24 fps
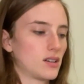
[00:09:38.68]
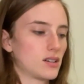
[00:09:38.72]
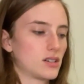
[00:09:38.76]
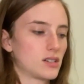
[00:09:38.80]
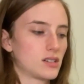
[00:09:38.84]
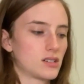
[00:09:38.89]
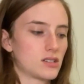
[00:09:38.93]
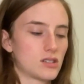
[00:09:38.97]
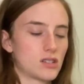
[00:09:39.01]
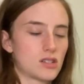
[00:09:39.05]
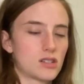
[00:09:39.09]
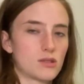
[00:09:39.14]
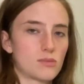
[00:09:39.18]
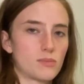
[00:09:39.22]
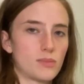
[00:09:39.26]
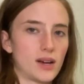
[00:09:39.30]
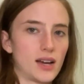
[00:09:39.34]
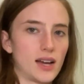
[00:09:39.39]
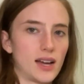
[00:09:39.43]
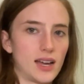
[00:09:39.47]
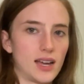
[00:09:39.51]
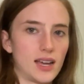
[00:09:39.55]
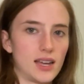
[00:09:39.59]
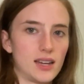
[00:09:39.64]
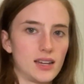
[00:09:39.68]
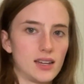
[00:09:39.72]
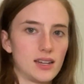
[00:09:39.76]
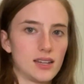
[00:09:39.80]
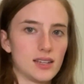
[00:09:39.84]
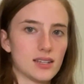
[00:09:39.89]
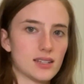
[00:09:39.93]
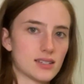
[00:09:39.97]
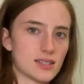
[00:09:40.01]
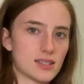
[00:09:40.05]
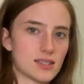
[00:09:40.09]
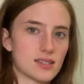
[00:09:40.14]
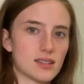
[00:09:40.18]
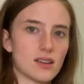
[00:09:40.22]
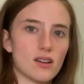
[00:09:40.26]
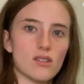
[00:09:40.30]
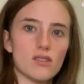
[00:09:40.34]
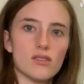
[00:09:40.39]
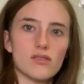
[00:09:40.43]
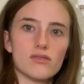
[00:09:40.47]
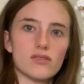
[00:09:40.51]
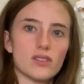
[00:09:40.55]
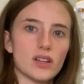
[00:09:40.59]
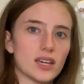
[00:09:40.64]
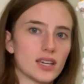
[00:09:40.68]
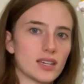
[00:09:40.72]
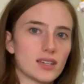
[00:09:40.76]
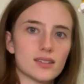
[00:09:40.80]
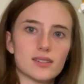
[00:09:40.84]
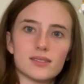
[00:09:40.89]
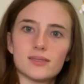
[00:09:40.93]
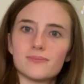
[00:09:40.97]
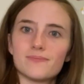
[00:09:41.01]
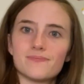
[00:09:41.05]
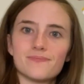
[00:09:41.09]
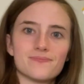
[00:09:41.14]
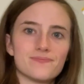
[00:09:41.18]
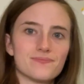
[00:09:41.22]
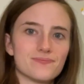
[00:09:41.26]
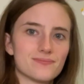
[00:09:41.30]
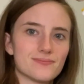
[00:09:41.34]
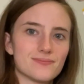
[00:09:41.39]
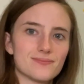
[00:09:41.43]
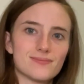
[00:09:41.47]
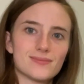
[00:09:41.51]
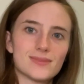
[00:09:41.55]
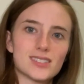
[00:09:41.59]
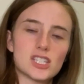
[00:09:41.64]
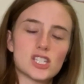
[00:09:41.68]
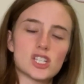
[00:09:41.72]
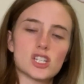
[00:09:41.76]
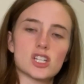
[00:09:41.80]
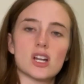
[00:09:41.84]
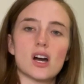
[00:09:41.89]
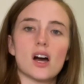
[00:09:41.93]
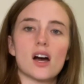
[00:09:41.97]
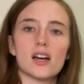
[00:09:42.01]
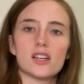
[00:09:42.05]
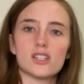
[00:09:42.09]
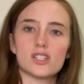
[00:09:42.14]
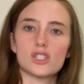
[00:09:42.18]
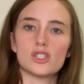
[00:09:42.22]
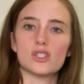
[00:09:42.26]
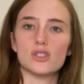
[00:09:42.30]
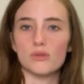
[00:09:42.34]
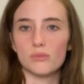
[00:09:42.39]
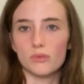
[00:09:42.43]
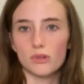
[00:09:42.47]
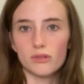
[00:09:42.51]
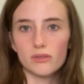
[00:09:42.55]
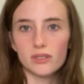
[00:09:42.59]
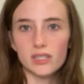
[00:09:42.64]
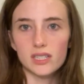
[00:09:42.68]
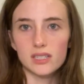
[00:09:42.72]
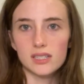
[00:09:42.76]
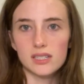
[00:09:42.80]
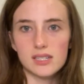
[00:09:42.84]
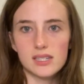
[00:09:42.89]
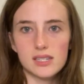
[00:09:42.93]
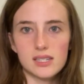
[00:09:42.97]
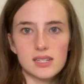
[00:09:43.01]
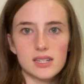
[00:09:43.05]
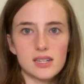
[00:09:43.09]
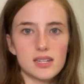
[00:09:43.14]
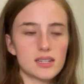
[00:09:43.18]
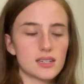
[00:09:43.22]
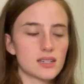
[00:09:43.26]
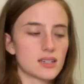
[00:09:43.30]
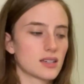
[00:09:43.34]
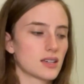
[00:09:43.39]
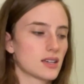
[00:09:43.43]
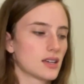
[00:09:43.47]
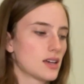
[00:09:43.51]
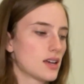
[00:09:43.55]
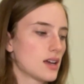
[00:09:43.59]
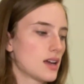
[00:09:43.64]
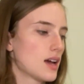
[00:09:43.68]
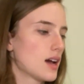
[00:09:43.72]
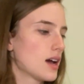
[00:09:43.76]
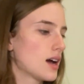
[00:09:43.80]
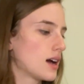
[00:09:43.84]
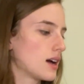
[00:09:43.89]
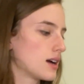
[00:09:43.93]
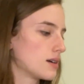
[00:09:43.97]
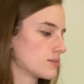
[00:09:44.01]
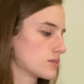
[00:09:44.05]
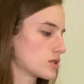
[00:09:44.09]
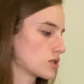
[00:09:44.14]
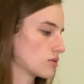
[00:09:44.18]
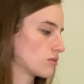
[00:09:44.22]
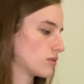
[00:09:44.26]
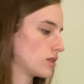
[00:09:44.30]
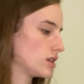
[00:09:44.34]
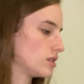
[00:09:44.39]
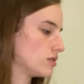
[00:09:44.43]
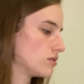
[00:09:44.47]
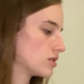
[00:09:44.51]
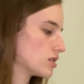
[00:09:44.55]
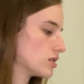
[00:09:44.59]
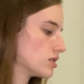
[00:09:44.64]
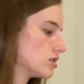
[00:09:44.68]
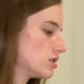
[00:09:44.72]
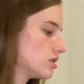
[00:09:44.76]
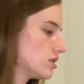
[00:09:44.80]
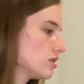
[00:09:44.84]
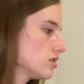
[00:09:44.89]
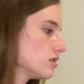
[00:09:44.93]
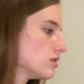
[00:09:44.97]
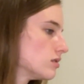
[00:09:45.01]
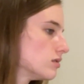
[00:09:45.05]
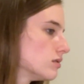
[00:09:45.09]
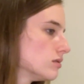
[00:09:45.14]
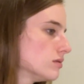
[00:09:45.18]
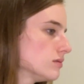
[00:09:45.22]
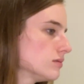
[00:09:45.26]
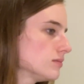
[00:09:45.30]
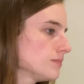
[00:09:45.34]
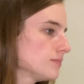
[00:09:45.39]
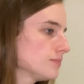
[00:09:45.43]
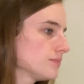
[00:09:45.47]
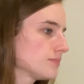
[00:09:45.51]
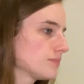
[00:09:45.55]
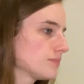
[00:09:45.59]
on your spine itself. Like, it's not super realistic. So what you can do,